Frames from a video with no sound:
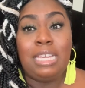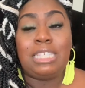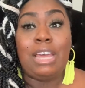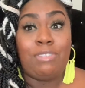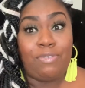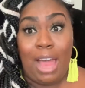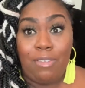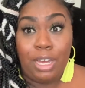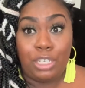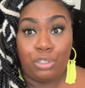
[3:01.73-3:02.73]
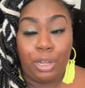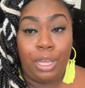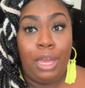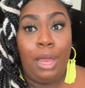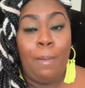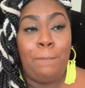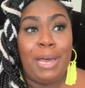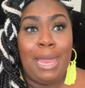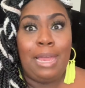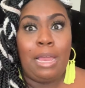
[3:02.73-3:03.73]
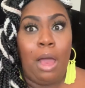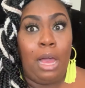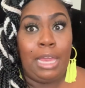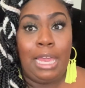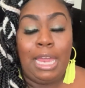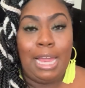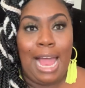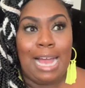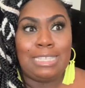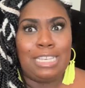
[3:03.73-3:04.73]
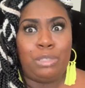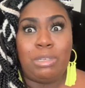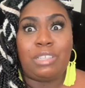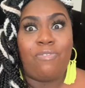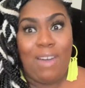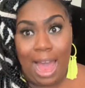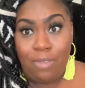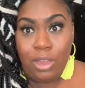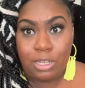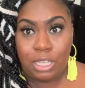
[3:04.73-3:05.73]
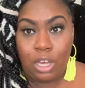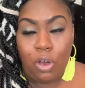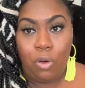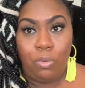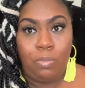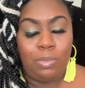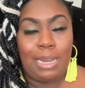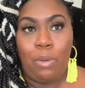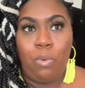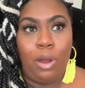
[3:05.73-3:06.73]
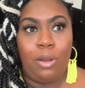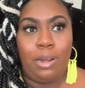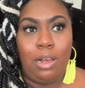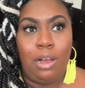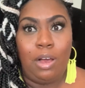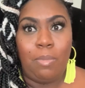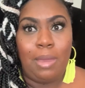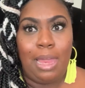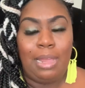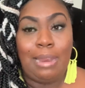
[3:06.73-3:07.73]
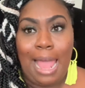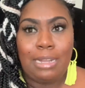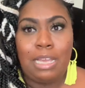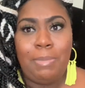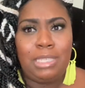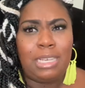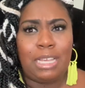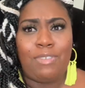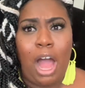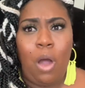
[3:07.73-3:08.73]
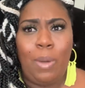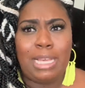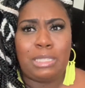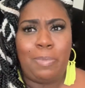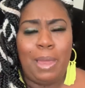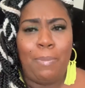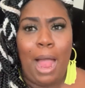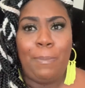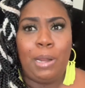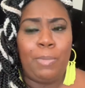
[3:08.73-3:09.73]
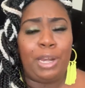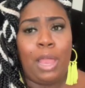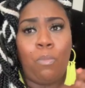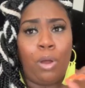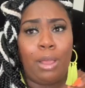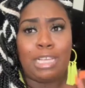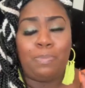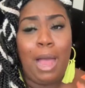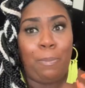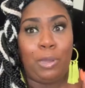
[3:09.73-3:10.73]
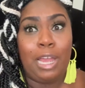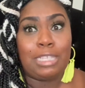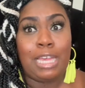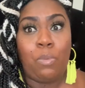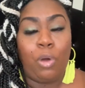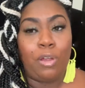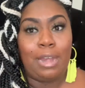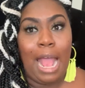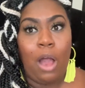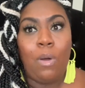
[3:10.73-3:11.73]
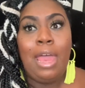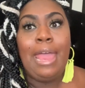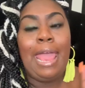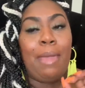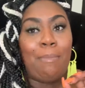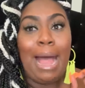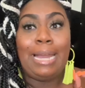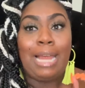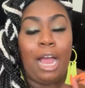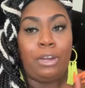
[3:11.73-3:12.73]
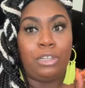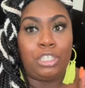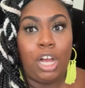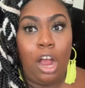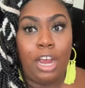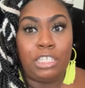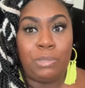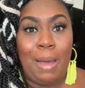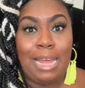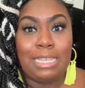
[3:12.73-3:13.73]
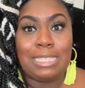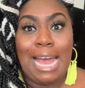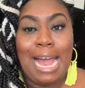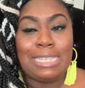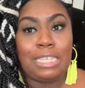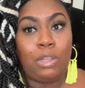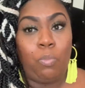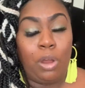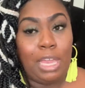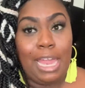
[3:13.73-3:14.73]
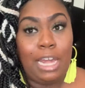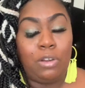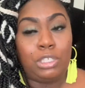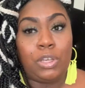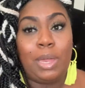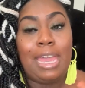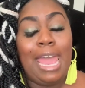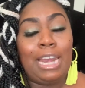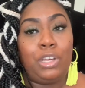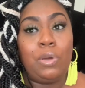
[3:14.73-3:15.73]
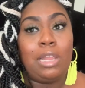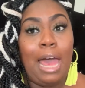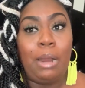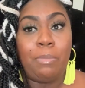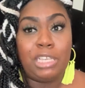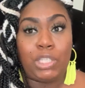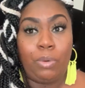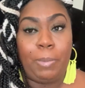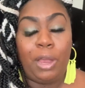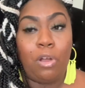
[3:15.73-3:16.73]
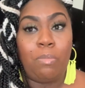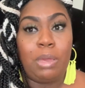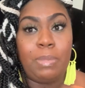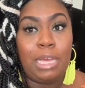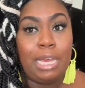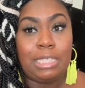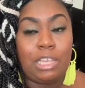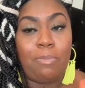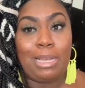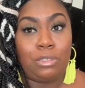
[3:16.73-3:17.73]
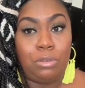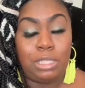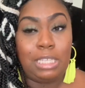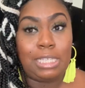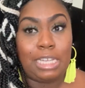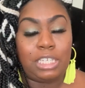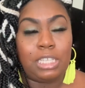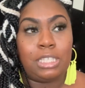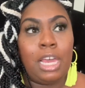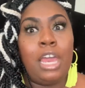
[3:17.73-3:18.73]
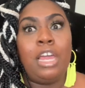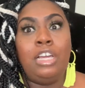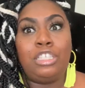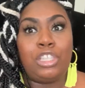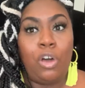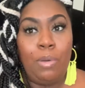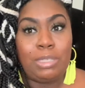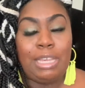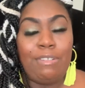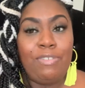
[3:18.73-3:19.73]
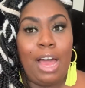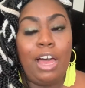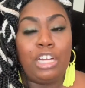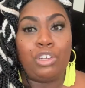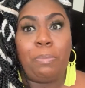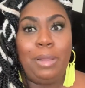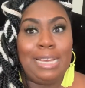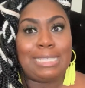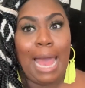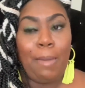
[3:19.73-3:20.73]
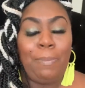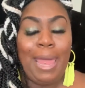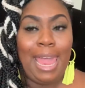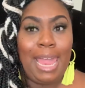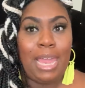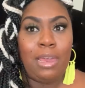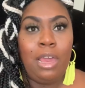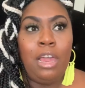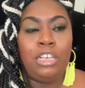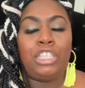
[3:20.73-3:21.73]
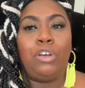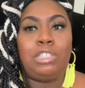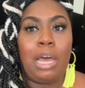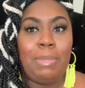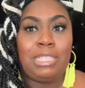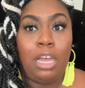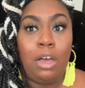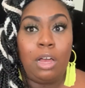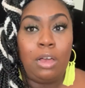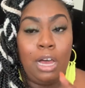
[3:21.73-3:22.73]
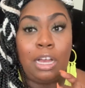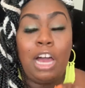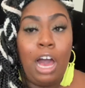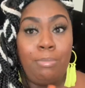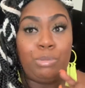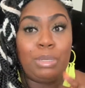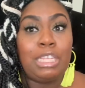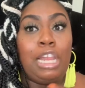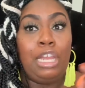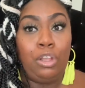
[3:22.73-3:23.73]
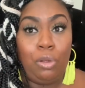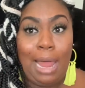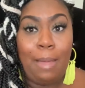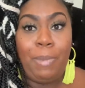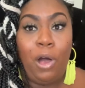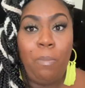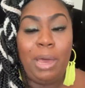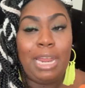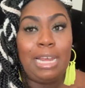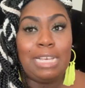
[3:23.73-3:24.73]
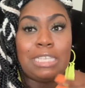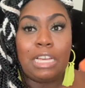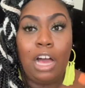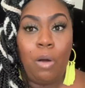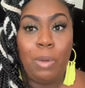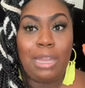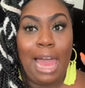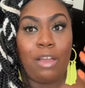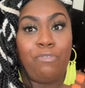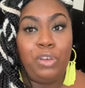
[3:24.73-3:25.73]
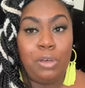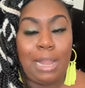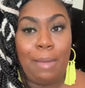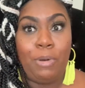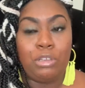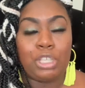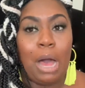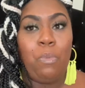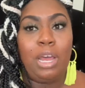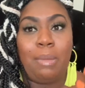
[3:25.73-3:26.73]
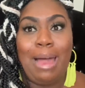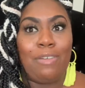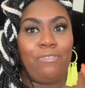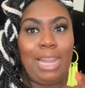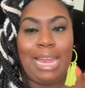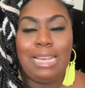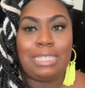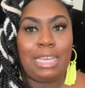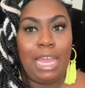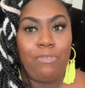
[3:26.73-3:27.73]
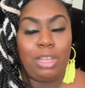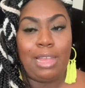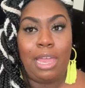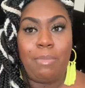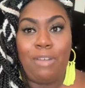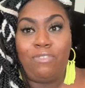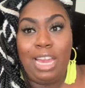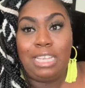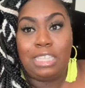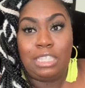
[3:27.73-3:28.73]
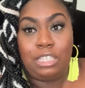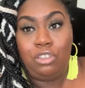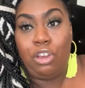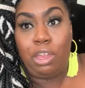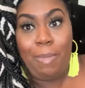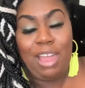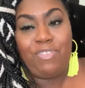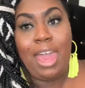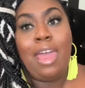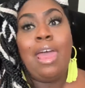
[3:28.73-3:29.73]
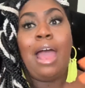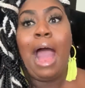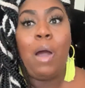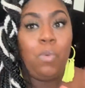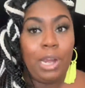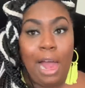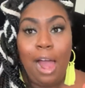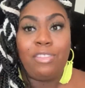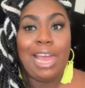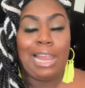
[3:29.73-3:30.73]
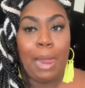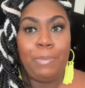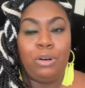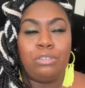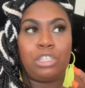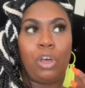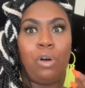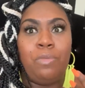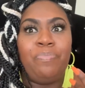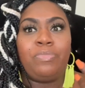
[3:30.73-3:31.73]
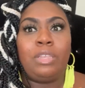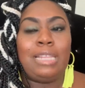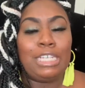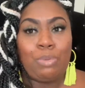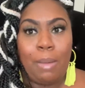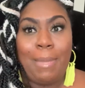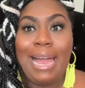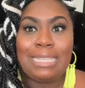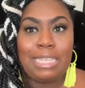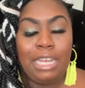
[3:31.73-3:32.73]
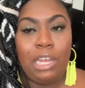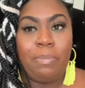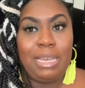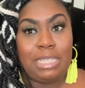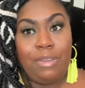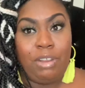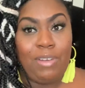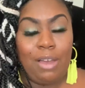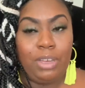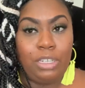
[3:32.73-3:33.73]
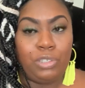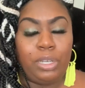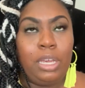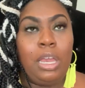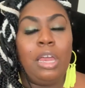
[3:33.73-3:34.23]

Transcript: $7,500. But again, guys, this was 5 years ago. They weren't, like, tummy tucks have always been popular, but they weren't as popular as they were now. And my doctor charged by the size and the work he had to do. So he had to do a lot of muscle repair on me because of my 2 C-sections. So it was $7,500 plus I paid. So tummy tuck comes with a little lipo, but it doesn't come with like full lipo. So I wanted my flanks and everything. My flanks is, you know, your back fat. I wanted all that lipo. So that's why mine ended up being $7,500.